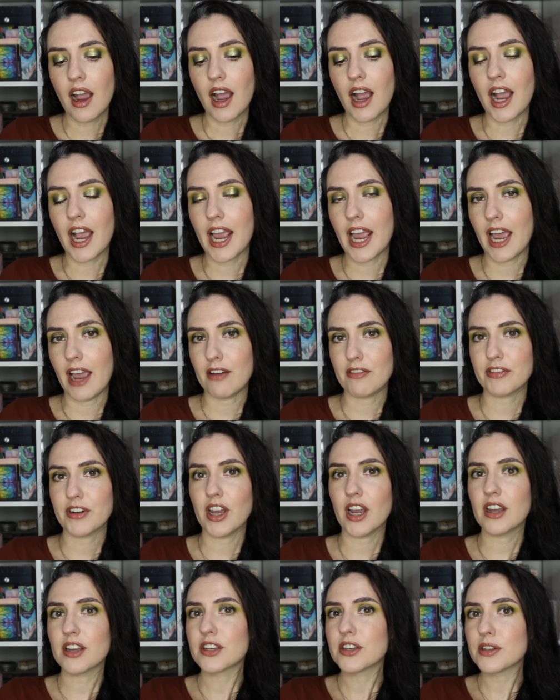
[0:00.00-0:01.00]
I have
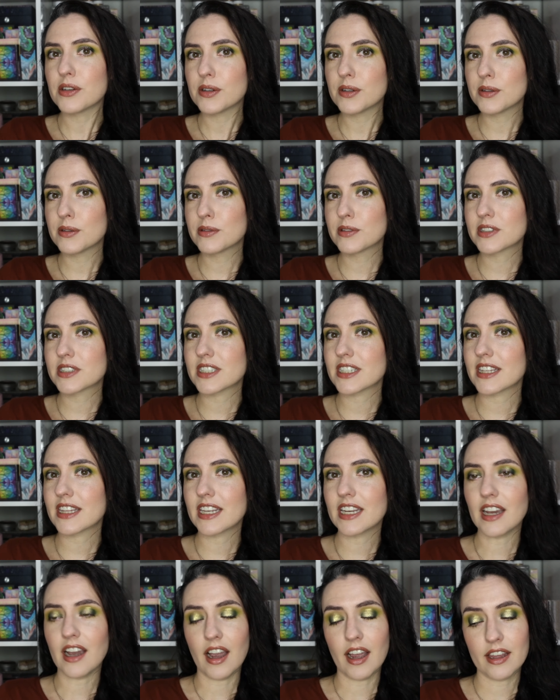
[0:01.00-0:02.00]
not used
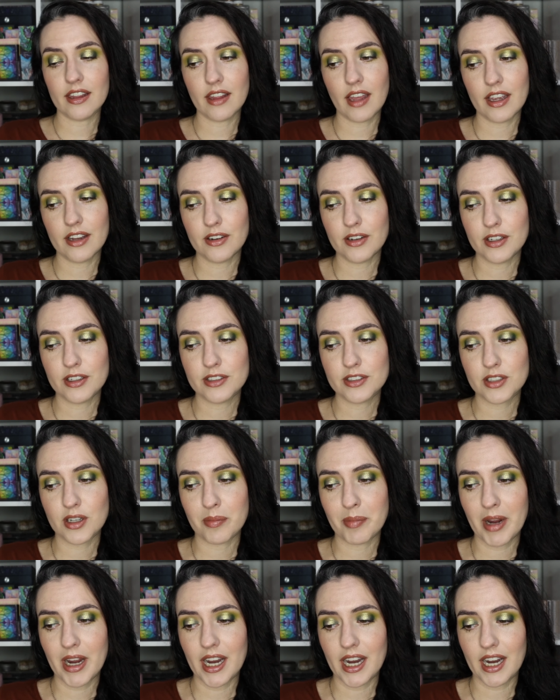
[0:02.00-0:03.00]
the eyeliners
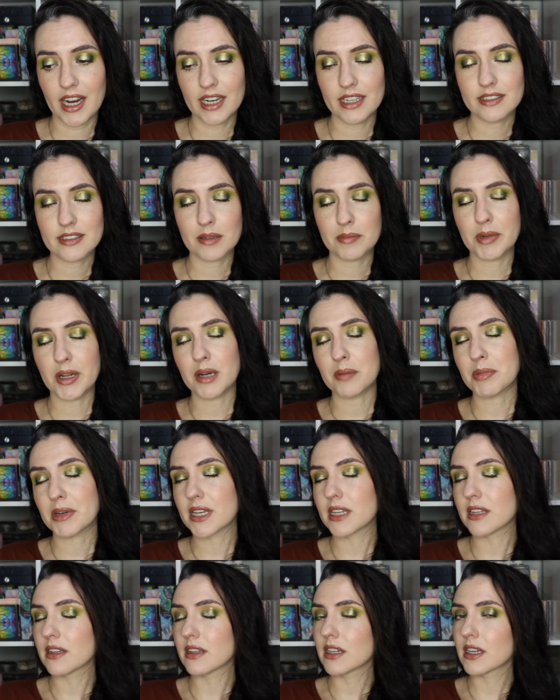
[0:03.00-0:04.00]
on my eyes. I'm not a
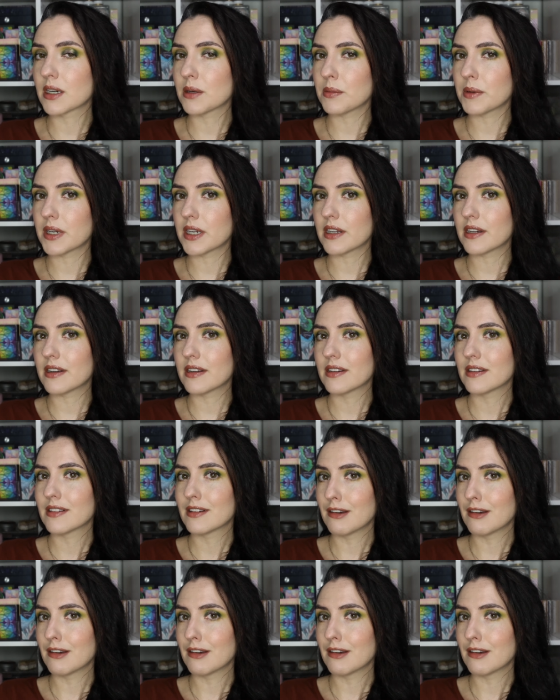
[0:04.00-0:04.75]
big liquid